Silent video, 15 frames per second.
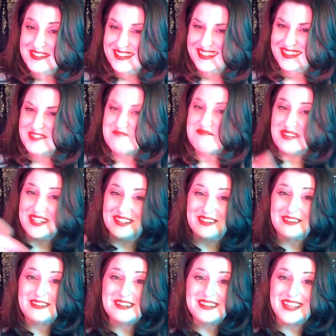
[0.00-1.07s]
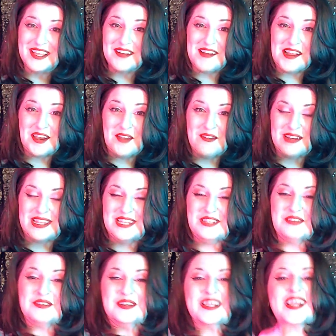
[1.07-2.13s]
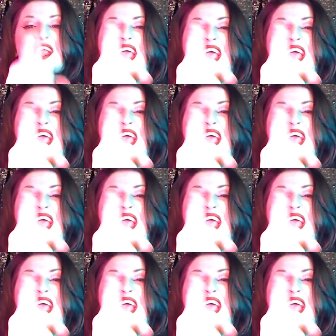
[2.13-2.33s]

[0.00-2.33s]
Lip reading: But I look like I know what I'm doing,